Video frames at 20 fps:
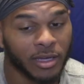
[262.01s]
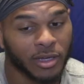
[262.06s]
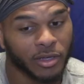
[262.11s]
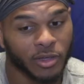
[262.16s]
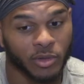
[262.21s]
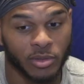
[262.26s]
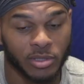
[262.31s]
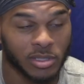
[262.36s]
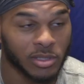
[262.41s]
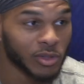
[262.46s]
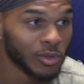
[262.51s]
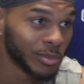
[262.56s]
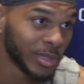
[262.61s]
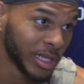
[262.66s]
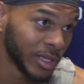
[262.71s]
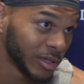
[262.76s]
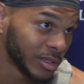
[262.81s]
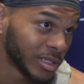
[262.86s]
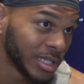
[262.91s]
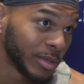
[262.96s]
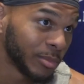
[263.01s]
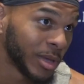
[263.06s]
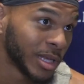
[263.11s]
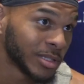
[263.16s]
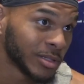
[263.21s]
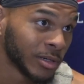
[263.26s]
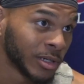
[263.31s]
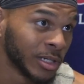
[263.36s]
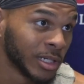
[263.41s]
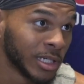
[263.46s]
You assume that your
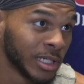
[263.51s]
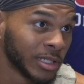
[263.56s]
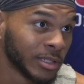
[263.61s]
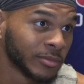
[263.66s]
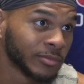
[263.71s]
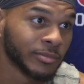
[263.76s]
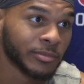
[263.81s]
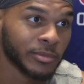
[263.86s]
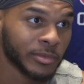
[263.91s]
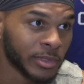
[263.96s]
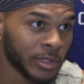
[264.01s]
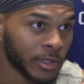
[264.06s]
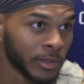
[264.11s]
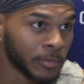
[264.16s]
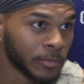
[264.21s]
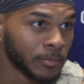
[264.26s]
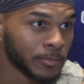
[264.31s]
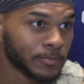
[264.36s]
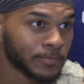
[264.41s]
teammates are good, you know.